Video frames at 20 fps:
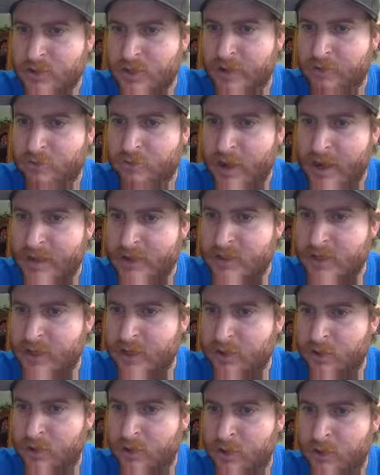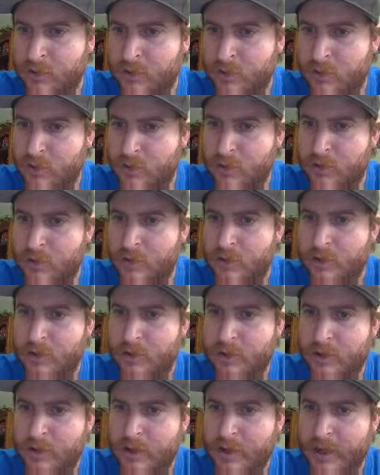a rectangle
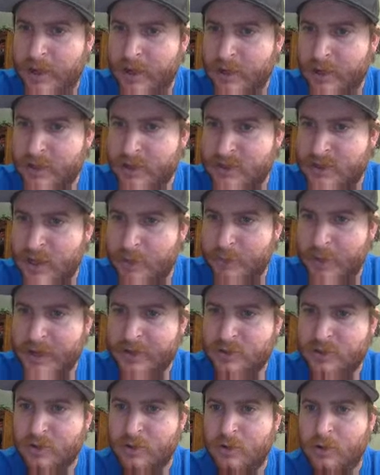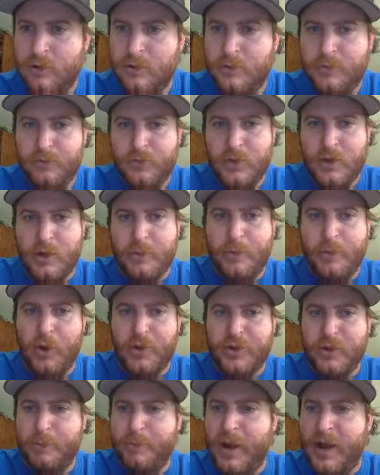and a semicircle. They're
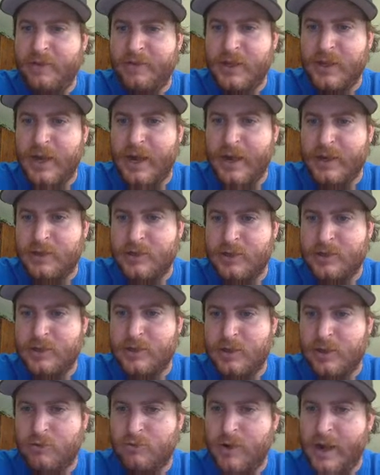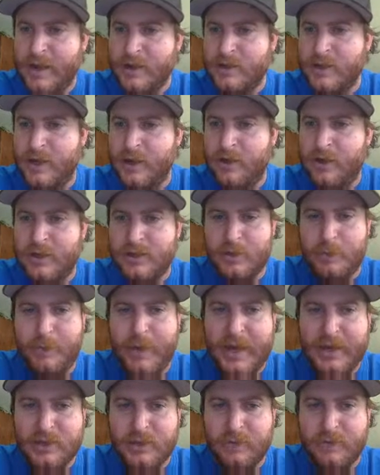both above the axis. The rectangle has a
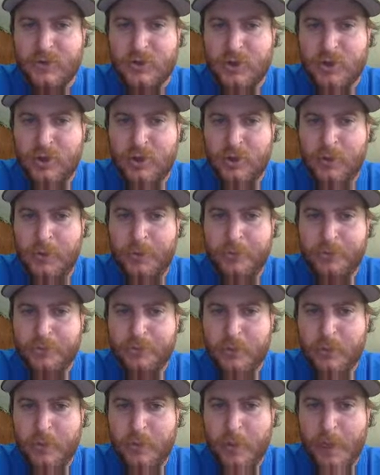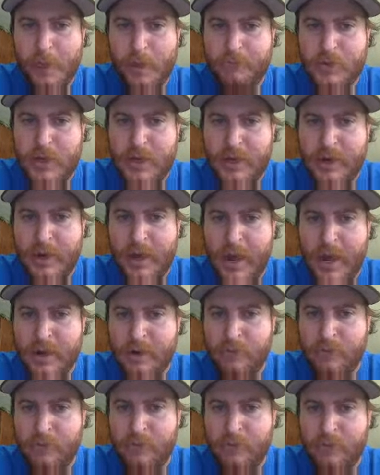base of 2 and a height of
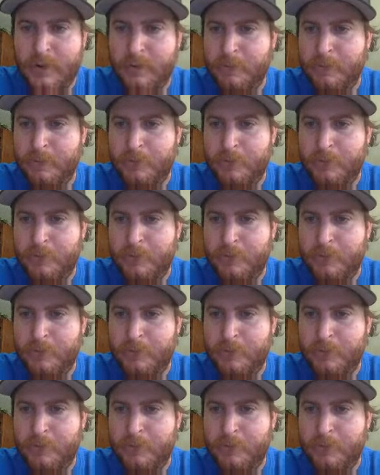1.